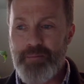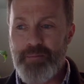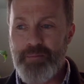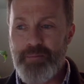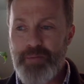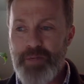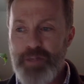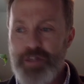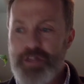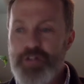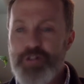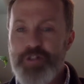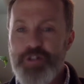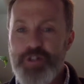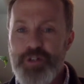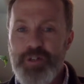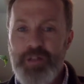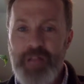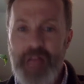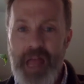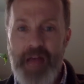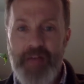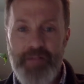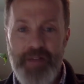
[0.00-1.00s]
But you should
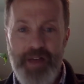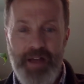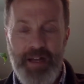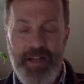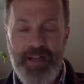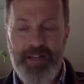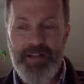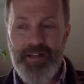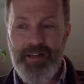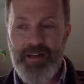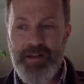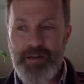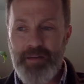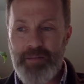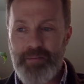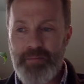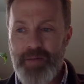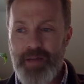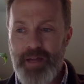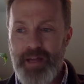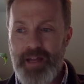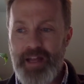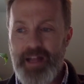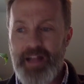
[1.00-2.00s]
laugh at it.
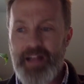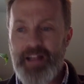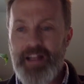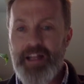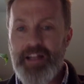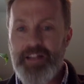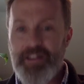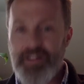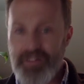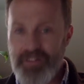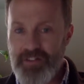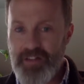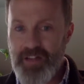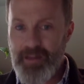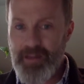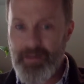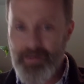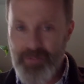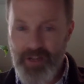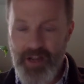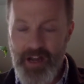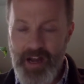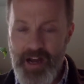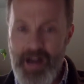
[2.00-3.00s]
At the same
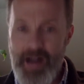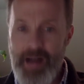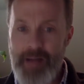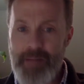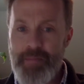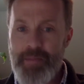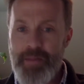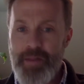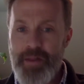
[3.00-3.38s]
time,